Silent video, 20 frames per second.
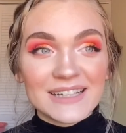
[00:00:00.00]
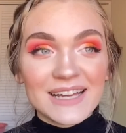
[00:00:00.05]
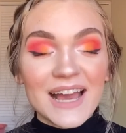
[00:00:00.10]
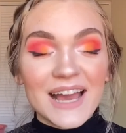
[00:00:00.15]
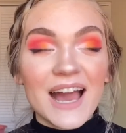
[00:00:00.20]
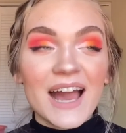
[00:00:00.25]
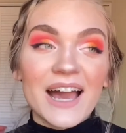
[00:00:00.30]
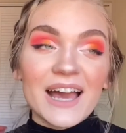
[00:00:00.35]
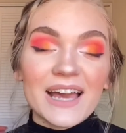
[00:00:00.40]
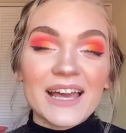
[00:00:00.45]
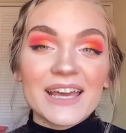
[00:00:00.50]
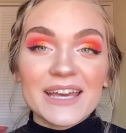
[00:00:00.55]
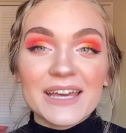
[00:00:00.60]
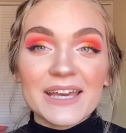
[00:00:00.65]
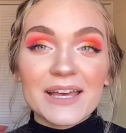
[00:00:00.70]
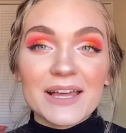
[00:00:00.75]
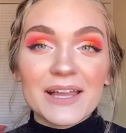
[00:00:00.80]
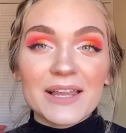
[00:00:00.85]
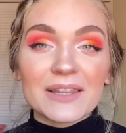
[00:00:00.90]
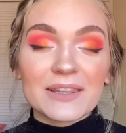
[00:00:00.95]

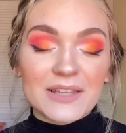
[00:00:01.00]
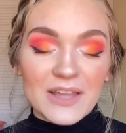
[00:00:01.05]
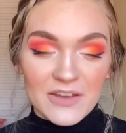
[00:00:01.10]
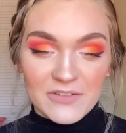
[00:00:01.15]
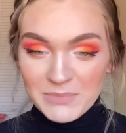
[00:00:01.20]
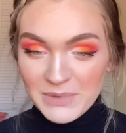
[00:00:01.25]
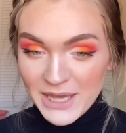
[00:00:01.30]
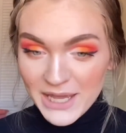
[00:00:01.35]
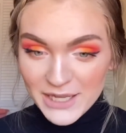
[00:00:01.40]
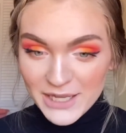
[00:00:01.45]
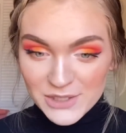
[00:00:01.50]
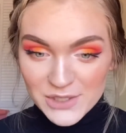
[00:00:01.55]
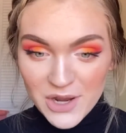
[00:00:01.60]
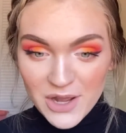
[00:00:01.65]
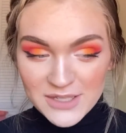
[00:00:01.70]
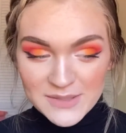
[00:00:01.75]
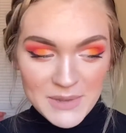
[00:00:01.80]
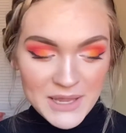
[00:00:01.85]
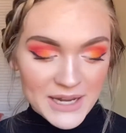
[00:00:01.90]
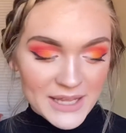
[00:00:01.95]
I love BH
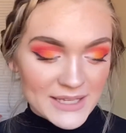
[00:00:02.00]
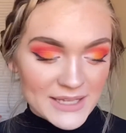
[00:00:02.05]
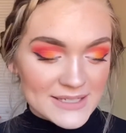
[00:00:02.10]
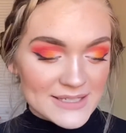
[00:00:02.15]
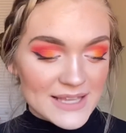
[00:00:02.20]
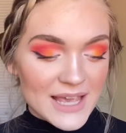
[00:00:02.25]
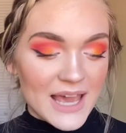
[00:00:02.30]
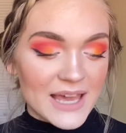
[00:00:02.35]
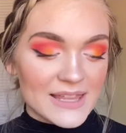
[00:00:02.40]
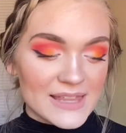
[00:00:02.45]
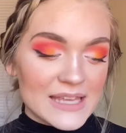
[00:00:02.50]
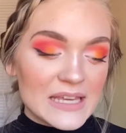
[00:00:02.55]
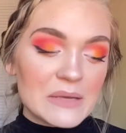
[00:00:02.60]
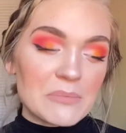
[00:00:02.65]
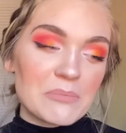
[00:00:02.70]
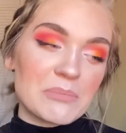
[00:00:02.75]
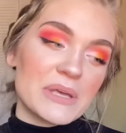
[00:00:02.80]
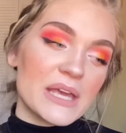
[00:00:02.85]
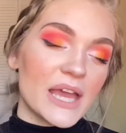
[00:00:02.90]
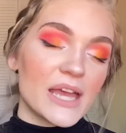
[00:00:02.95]
Cosmetics. I think
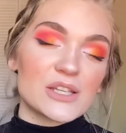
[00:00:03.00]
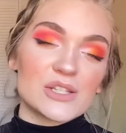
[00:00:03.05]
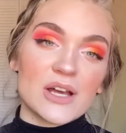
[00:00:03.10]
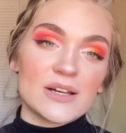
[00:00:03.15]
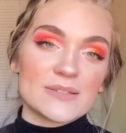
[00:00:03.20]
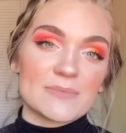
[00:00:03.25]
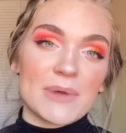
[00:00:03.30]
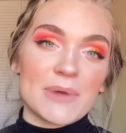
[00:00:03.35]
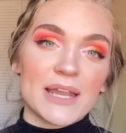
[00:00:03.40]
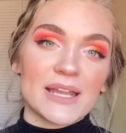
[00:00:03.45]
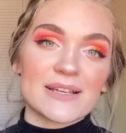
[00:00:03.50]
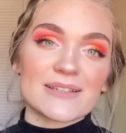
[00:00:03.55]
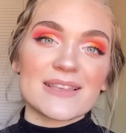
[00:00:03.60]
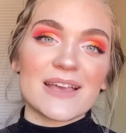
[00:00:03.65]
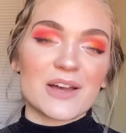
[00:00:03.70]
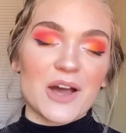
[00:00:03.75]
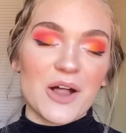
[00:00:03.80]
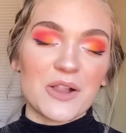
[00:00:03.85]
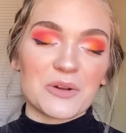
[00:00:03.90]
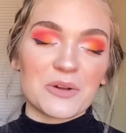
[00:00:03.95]
BH Cosmetics and
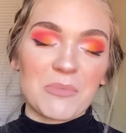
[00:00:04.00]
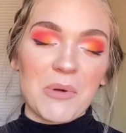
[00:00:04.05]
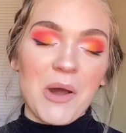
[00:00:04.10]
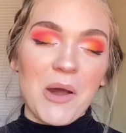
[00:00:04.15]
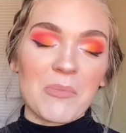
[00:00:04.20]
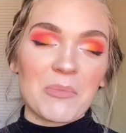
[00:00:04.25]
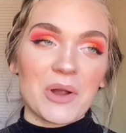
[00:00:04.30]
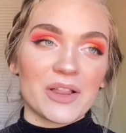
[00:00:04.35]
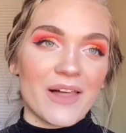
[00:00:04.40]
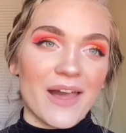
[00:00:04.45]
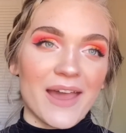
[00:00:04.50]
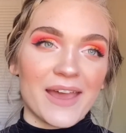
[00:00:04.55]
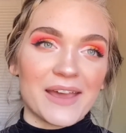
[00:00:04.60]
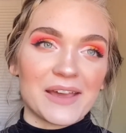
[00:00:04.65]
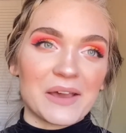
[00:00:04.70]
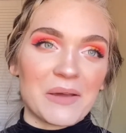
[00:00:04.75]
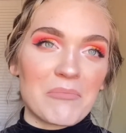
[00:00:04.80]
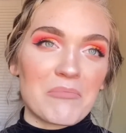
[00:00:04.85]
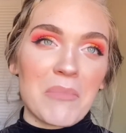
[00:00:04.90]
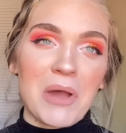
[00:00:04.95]
ColourPop are like
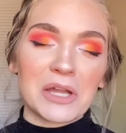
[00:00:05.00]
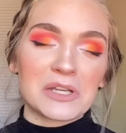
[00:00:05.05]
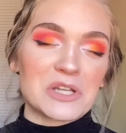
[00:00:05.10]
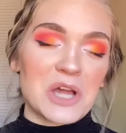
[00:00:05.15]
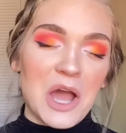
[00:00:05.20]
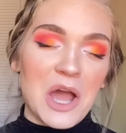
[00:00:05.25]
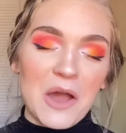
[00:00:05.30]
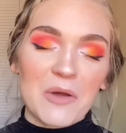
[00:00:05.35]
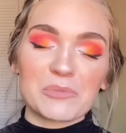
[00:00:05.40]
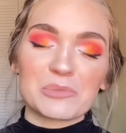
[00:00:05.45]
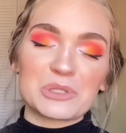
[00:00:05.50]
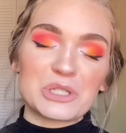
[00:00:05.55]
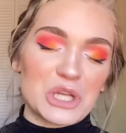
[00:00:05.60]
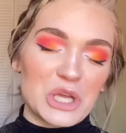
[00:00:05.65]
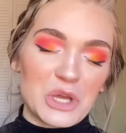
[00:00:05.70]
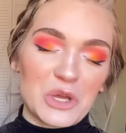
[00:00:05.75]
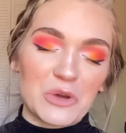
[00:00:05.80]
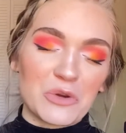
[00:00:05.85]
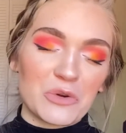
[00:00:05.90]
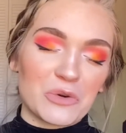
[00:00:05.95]
my top
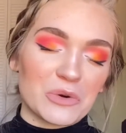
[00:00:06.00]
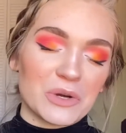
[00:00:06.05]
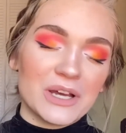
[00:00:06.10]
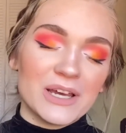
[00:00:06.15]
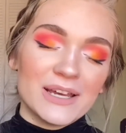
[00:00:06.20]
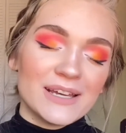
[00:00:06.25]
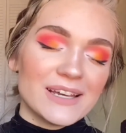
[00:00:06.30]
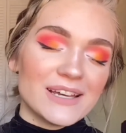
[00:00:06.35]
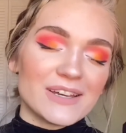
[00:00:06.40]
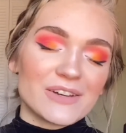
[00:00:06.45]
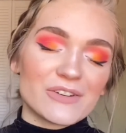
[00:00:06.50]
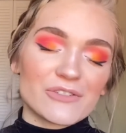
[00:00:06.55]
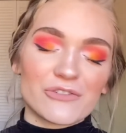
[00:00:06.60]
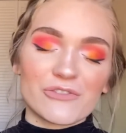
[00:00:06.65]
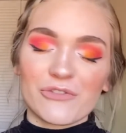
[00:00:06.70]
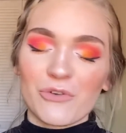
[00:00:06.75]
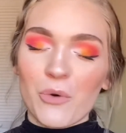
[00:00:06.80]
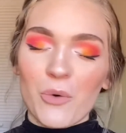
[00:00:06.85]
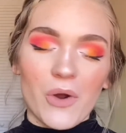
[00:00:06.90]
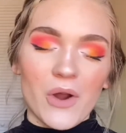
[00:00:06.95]
two
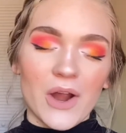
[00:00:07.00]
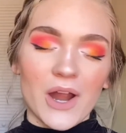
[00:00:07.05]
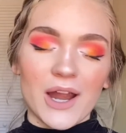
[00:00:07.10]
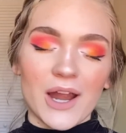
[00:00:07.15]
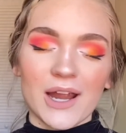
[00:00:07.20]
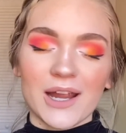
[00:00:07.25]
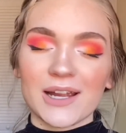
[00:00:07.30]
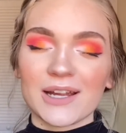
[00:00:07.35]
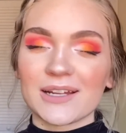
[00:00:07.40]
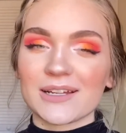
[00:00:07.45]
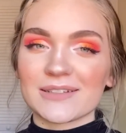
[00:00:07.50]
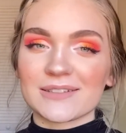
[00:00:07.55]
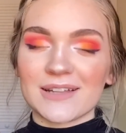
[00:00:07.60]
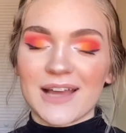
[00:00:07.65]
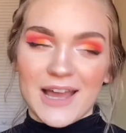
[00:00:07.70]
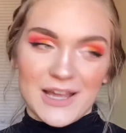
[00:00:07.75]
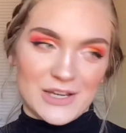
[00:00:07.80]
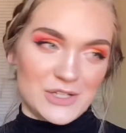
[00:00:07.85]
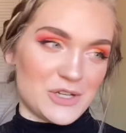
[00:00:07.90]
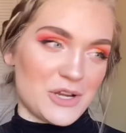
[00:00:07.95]
for
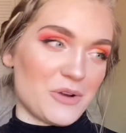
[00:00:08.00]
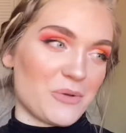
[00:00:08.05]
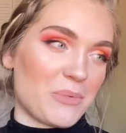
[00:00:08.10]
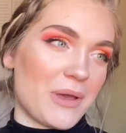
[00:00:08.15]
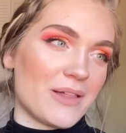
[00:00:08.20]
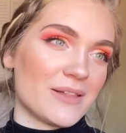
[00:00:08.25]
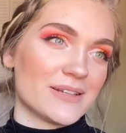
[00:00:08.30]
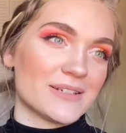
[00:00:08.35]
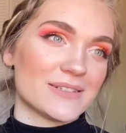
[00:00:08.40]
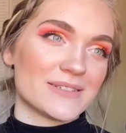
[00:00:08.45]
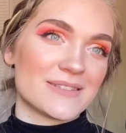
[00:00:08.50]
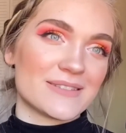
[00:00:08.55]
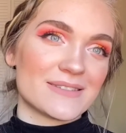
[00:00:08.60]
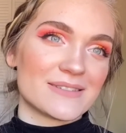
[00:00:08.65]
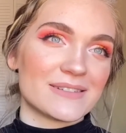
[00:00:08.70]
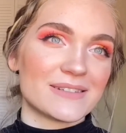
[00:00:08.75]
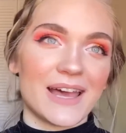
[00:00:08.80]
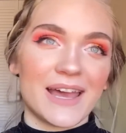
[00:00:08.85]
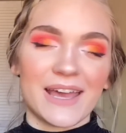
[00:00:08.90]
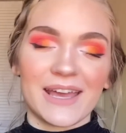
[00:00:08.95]
eyeshadow palettes.
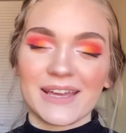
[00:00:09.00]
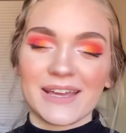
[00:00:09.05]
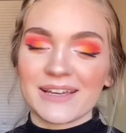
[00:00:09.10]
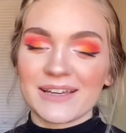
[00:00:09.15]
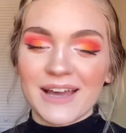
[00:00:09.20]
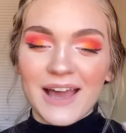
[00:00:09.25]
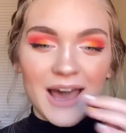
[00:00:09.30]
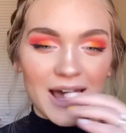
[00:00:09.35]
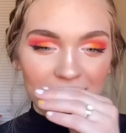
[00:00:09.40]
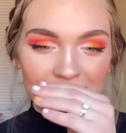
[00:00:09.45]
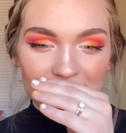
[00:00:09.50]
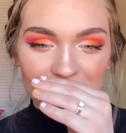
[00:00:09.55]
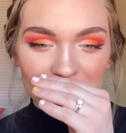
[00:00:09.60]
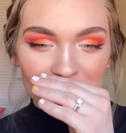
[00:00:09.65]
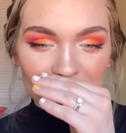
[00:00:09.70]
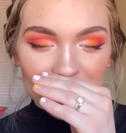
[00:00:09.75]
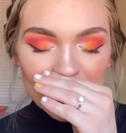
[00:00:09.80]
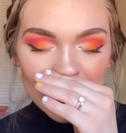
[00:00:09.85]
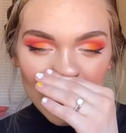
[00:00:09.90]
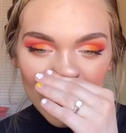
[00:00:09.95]
Like, I have
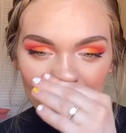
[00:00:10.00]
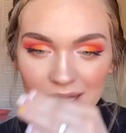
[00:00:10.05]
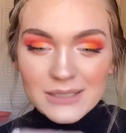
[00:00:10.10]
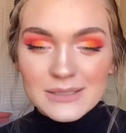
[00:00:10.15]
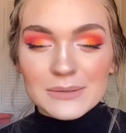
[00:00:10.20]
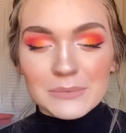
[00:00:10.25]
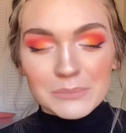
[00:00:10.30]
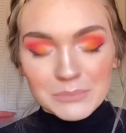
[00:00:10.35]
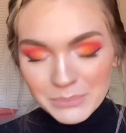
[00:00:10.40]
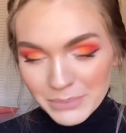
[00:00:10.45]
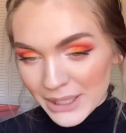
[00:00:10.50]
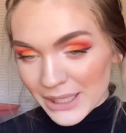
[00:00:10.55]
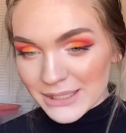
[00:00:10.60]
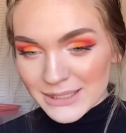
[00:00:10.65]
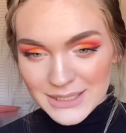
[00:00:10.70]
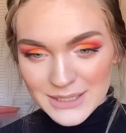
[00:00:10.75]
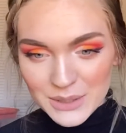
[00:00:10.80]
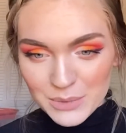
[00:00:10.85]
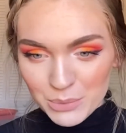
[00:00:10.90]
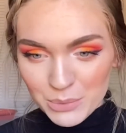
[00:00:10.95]
not been
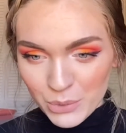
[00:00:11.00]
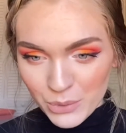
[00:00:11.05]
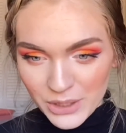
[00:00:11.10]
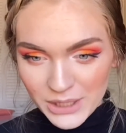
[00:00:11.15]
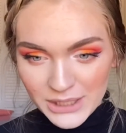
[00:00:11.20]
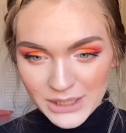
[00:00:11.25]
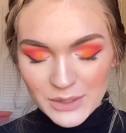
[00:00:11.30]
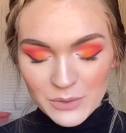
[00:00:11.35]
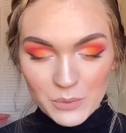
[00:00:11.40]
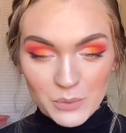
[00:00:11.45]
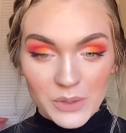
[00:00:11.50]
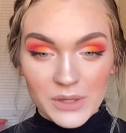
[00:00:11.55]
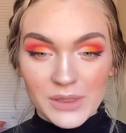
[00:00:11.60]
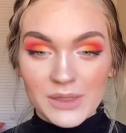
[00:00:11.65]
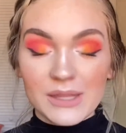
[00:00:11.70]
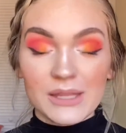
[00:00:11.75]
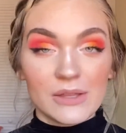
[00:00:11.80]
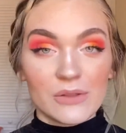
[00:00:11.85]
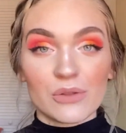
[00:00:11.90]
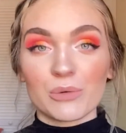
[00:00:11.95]
disappointed with
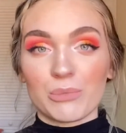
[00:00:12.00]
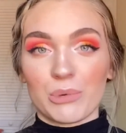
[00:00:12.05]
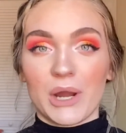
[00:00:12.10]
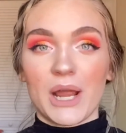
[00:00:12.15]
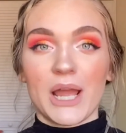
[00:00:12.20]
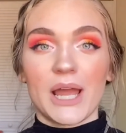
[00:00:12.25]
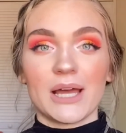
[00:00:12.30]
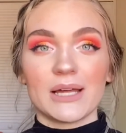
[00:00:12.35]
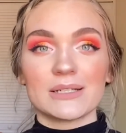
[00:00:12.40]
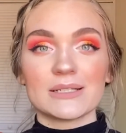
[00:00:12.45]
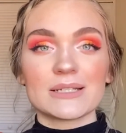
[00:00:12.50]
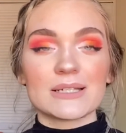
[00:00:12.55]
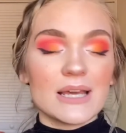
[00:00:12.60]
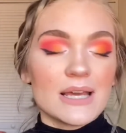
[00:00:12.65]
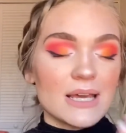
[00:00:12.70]
either brand.